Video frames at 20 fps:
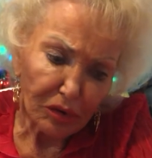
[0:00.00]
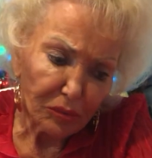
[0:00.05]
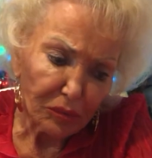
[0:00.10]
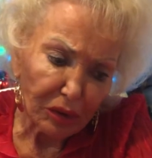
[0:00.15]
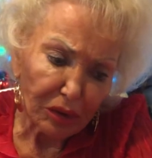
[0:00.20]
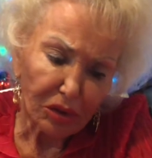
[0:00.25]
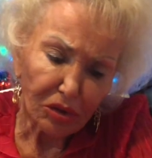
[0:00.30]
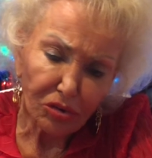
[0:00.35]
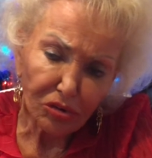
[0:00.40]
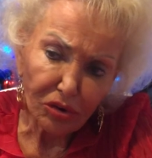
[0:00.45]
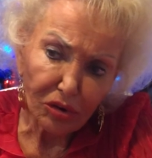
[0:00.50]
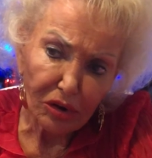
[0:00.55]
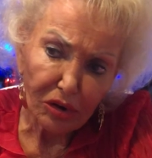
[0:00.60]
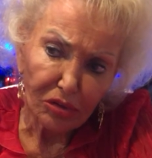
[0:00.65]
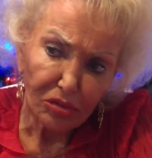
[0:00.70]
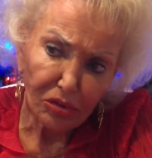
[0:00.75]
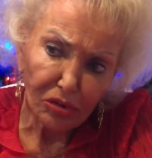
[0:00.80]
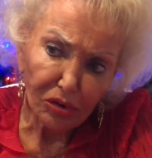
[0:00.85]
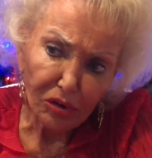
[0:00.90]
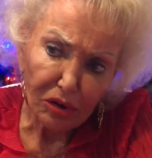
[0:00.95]
making sure
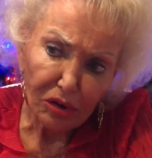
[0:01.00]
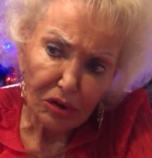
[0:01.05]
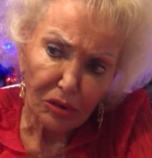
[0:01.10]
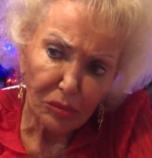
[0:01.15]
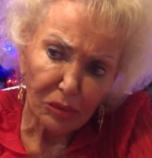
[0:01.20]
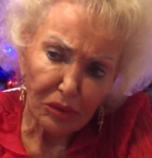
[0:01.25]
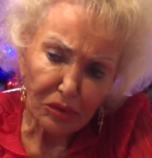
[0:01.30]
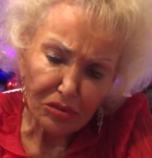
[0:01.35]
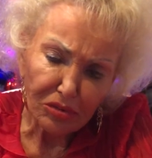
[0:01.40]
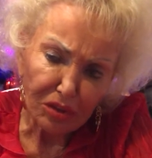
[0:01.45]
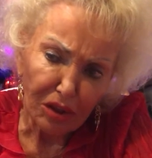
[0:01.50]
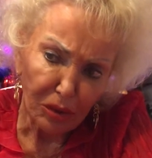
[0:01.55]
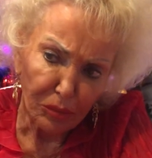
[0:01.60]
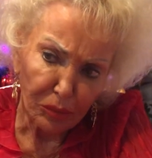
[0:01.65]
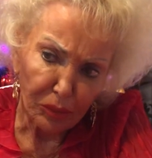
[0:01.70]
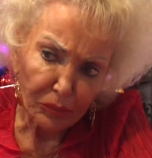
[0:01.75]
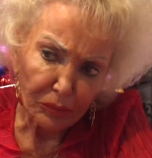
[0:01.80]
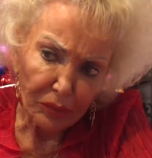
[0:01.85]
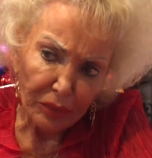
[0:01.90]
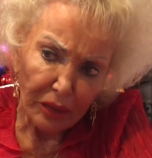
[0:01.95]
they're going to be
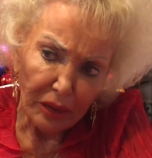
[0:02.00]
stable.